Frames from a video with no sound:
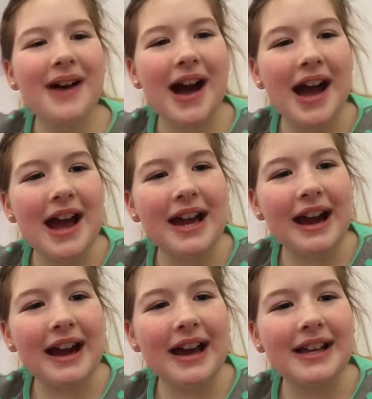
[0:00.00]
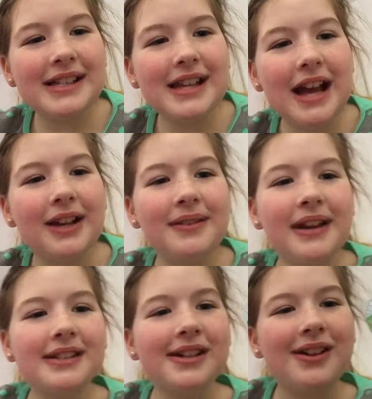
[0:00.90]
Bye, guys. I love you
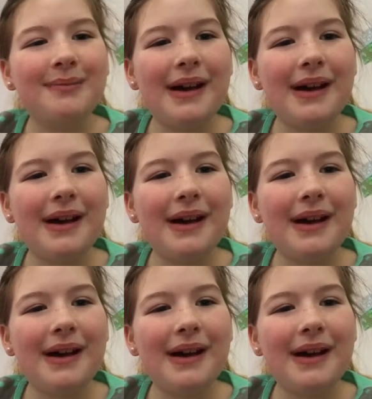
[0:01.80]
guys all.